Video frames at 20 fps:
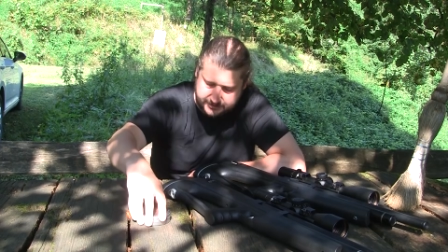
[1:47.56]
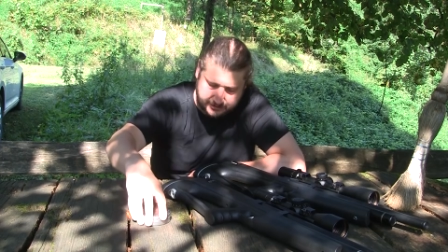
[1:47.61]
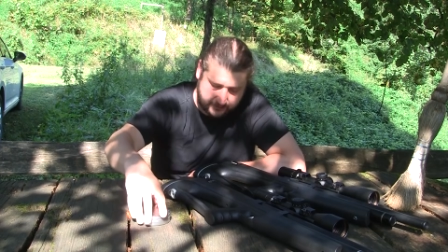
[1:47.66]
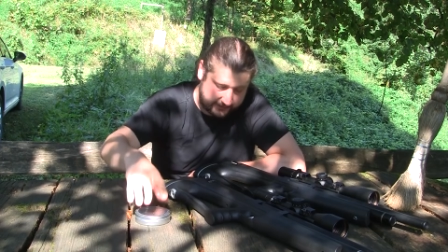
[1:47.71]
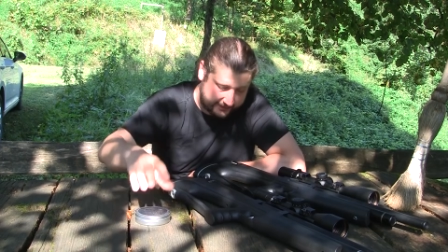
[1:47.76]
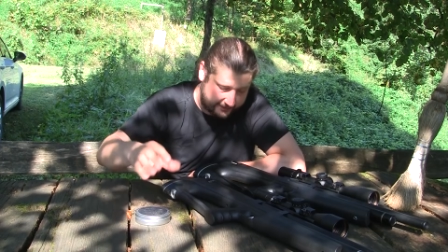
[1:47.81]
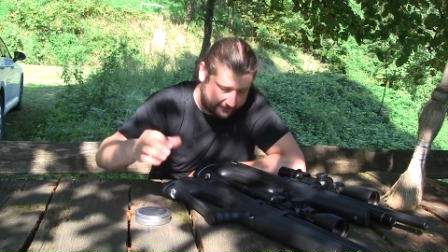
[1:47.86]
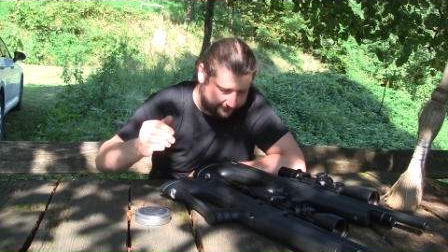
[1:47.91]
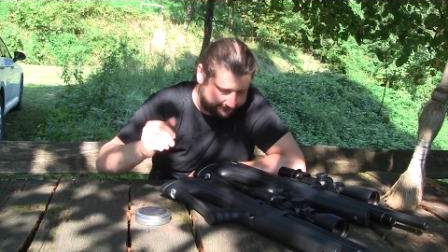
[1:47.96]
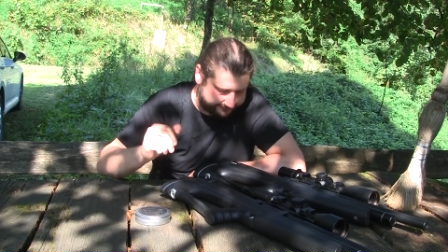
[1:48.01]

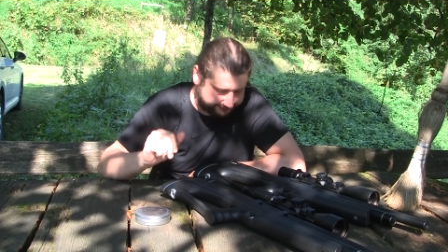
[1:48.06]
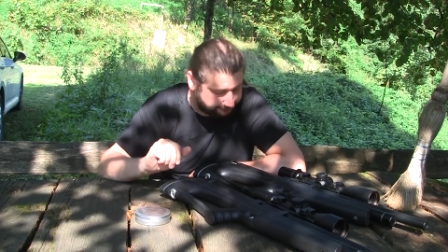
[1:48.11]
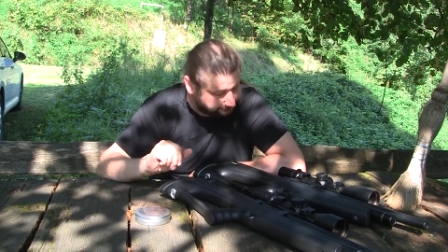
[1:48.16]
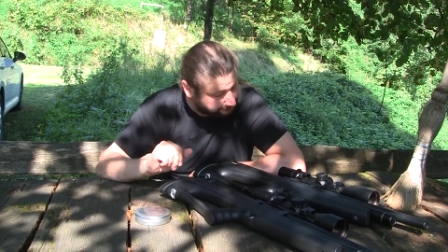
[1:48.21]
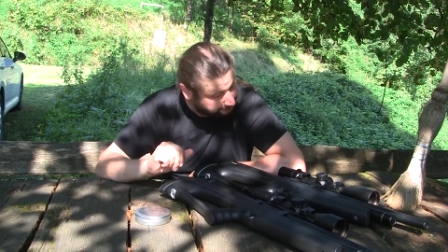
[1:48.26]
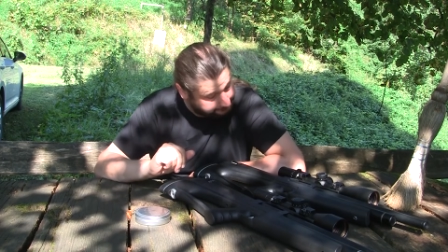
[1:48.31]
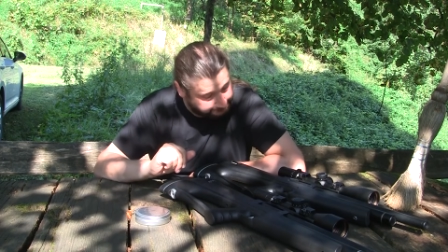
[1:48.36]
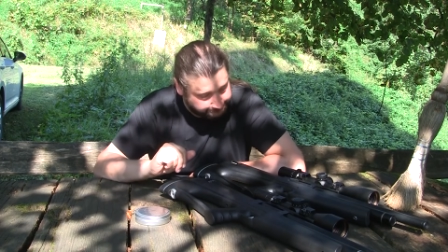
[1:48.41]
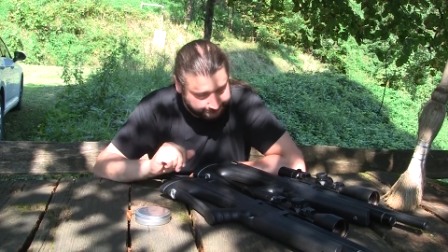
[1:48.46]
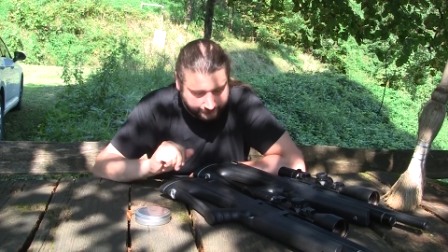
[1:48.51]
sorry
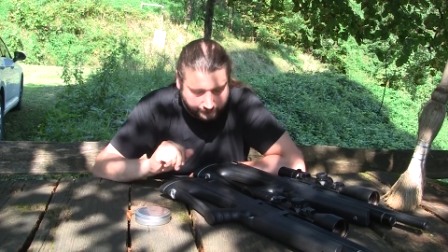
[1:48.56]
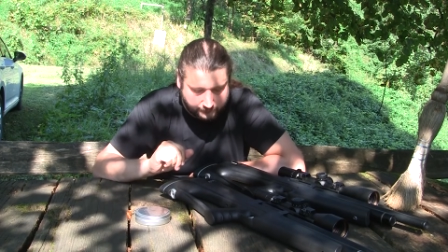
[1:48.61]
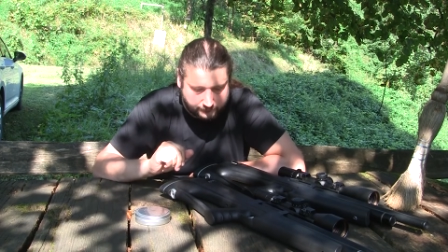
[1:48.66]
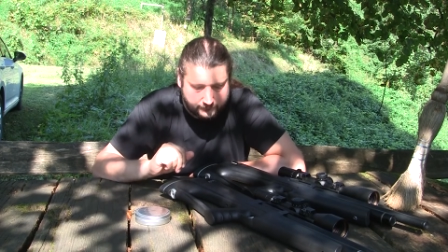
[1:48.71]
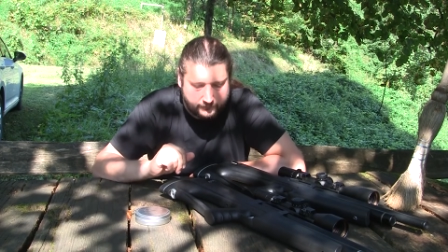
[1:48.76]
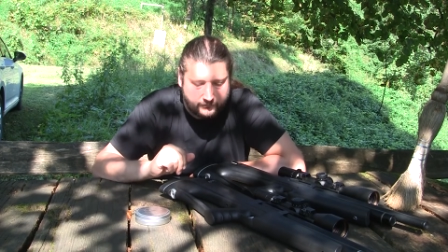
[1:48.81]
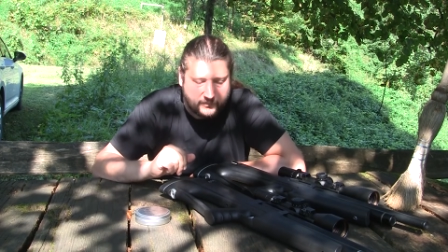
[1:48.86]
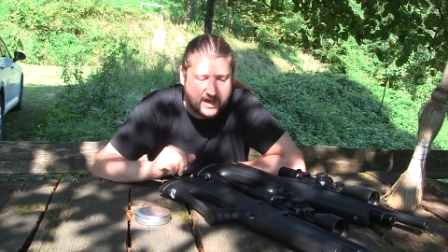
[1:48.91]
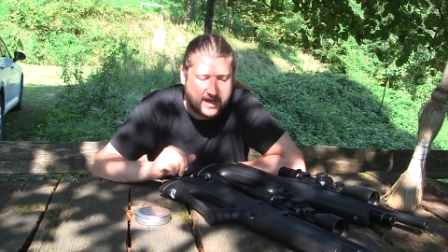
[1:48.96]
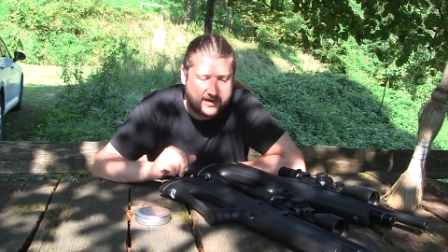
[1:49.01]

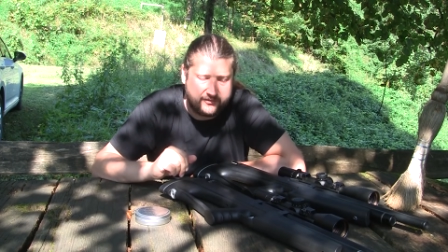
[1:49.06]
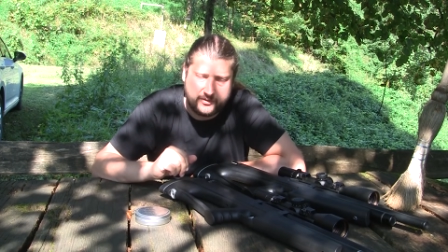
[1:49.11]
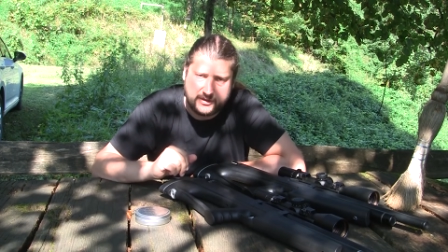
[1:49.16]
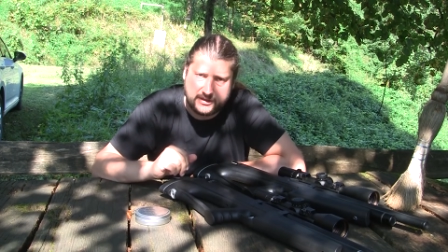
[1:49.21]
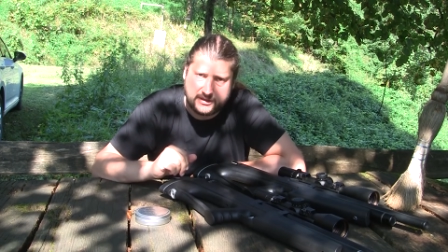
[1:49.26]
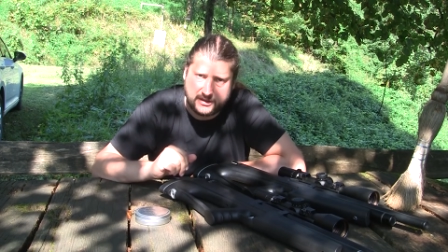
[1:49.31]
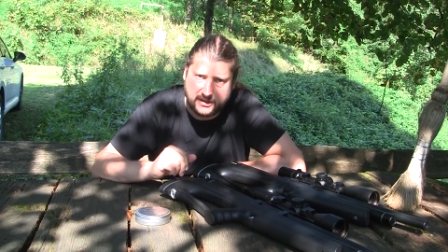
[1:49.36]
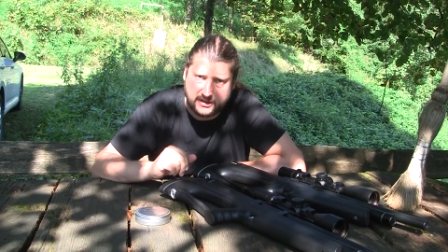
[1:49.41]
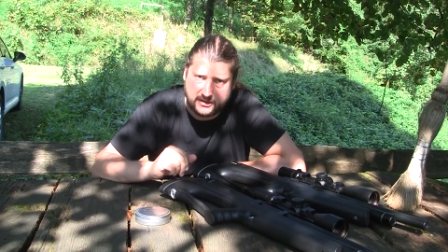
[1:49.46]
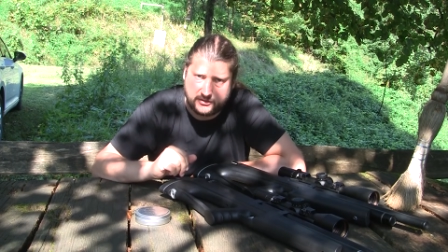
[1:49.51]
I've
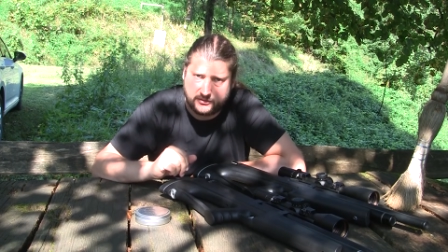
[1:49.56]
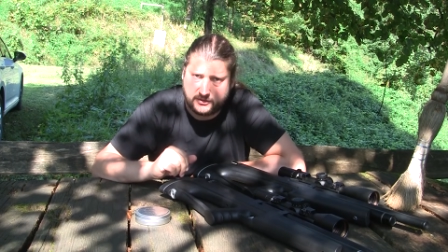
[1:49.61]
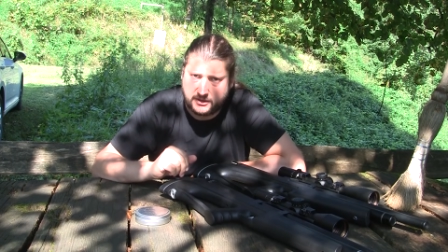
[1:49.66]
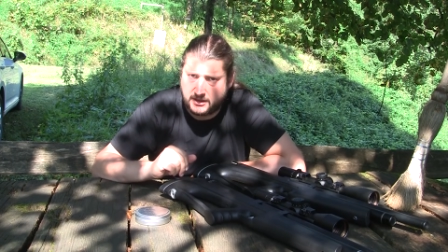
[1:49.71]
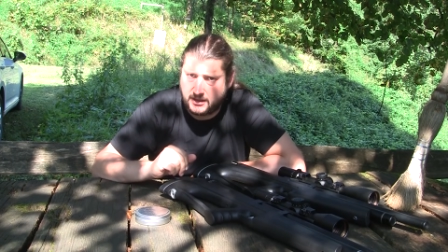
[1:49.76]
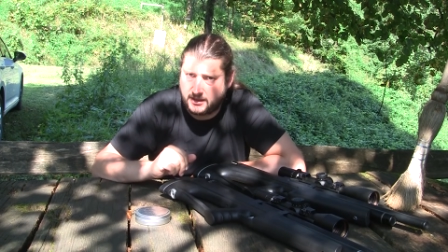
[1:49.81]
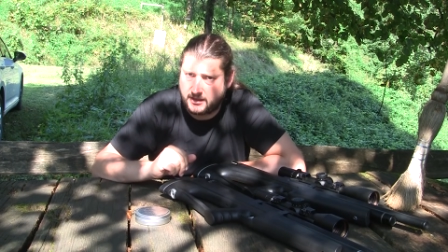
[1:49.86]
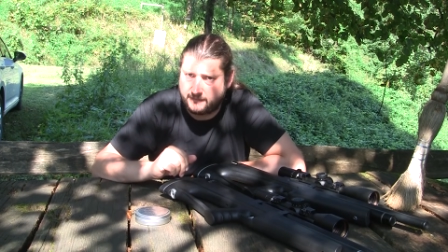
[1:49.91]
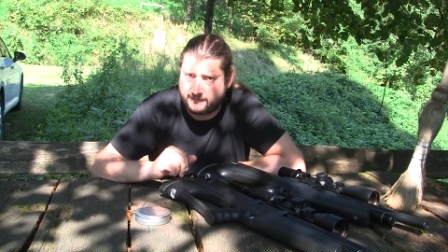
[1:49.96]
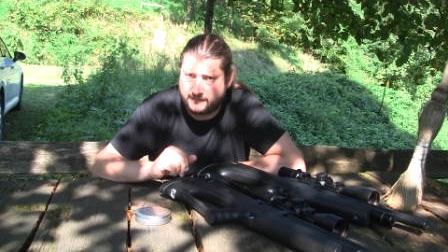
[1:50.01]
been uh, doing a
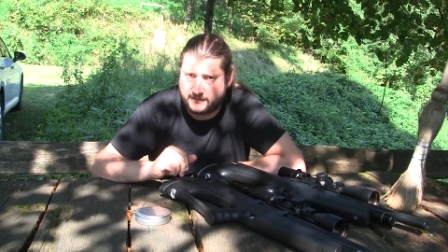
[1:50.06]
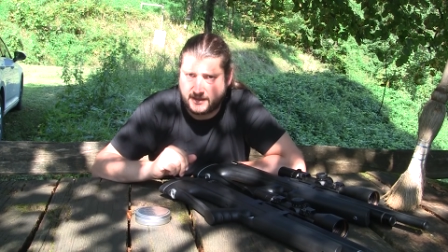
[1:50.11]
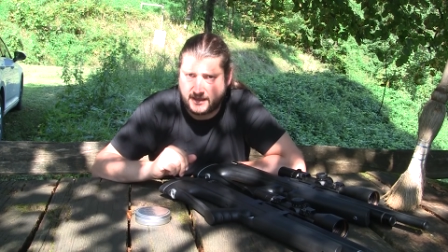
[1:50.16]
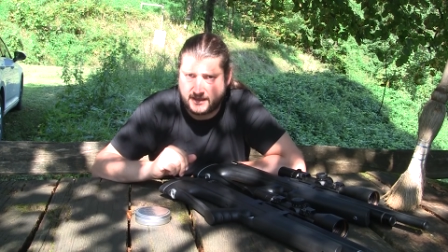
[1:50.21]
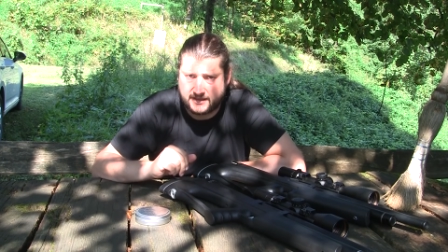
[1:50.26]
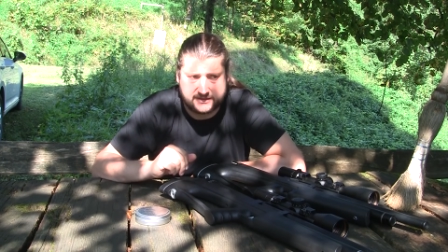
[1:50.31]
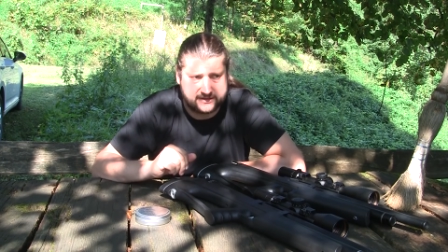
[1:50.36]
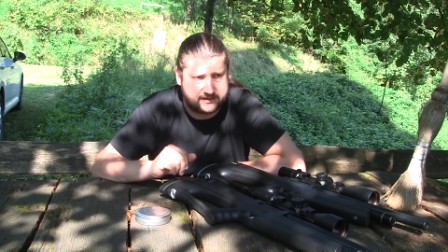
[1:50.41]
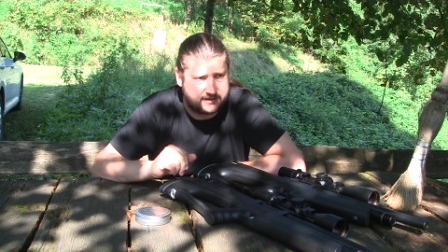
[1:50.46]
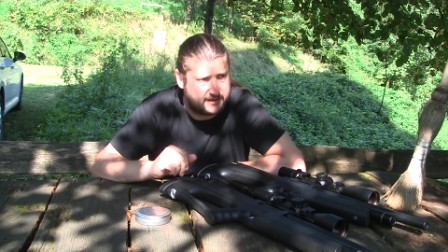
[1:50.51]
lot of
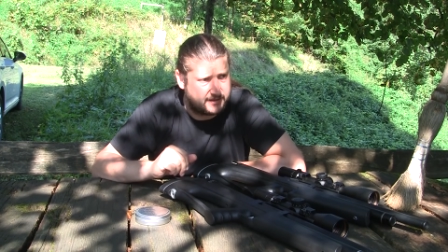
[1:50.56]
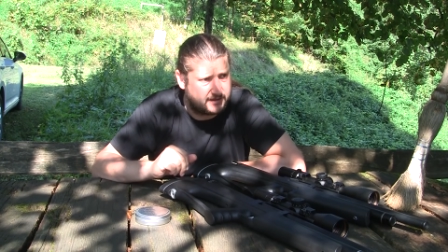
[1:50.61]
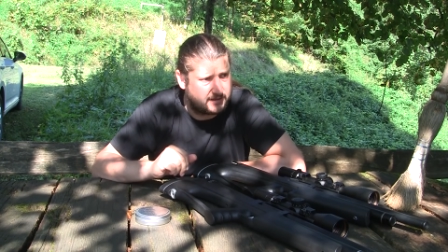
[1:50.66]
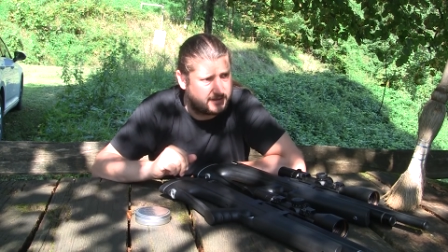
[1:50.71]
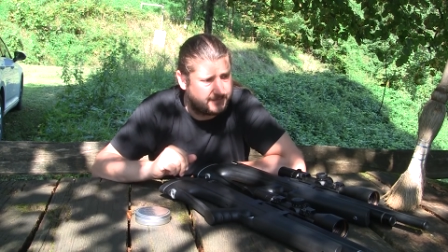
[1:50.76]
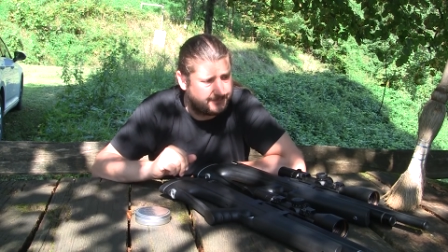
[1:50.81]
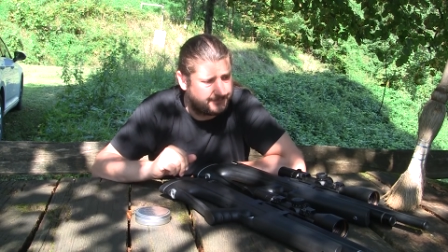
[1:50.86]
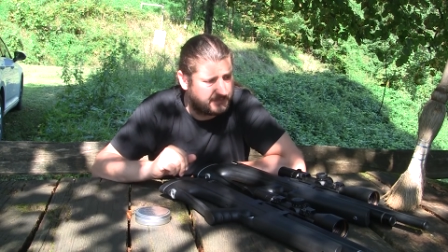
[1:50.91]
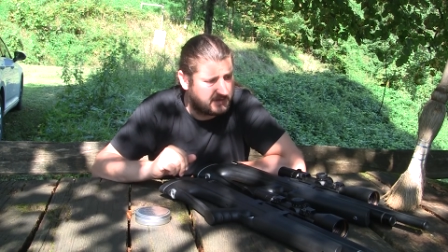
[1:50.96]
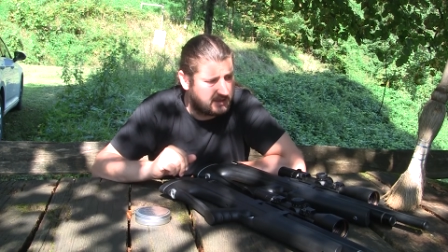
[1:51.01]
tests
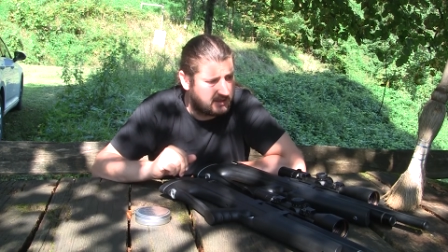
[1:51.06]
lately